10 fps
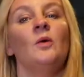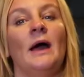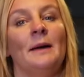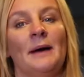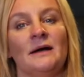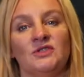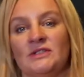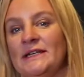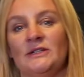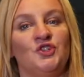I'll
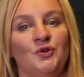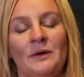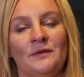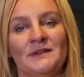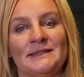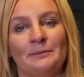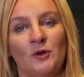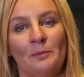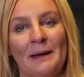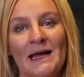just take two out of the
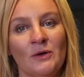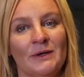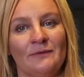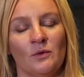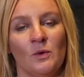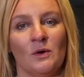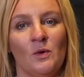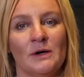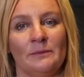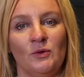Ziploc bag whenever I want
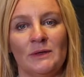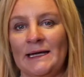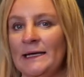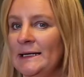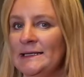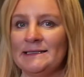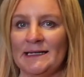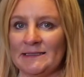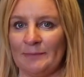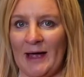guacamole. It
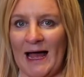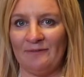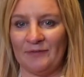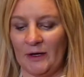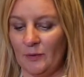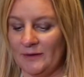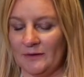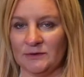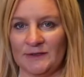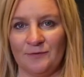takes about half an hour and
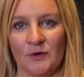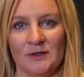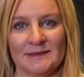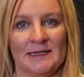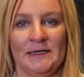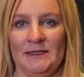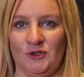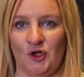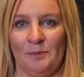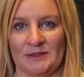they'll defrost.
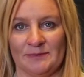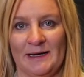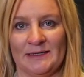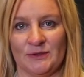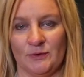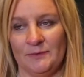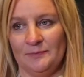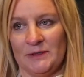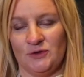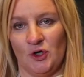Chop a tomato,
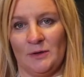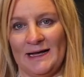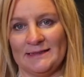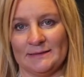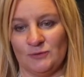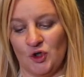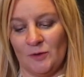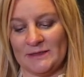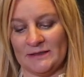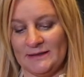add some
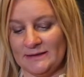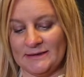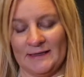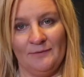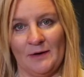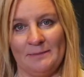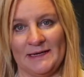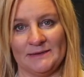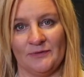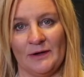chopped onions, give it a
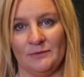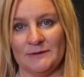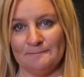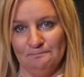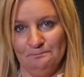mix around,